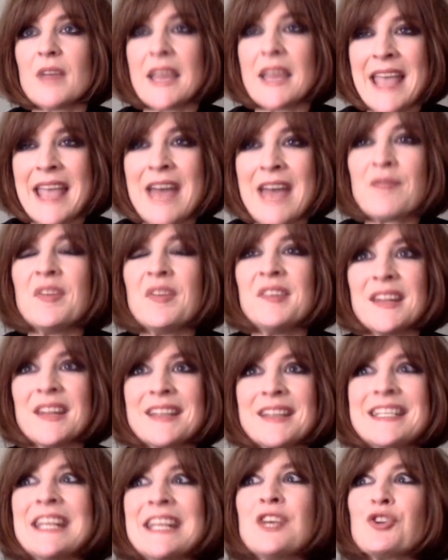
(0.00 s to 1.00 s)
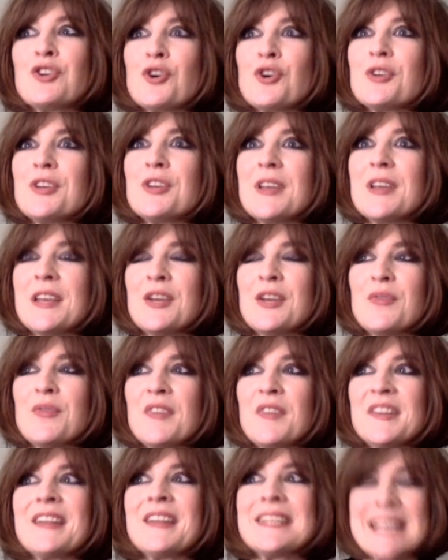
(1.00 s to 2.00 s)
again, facilitating, you're not, you know,
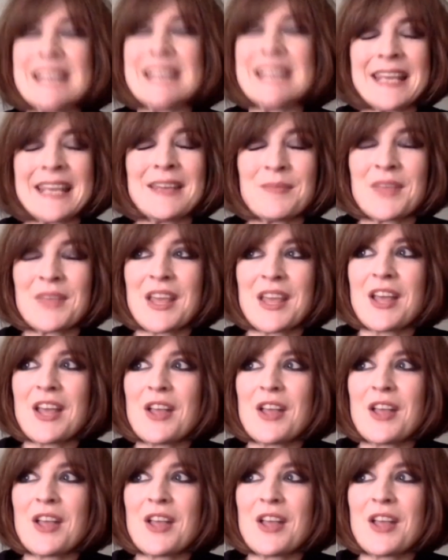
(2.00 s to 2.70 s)
facilitating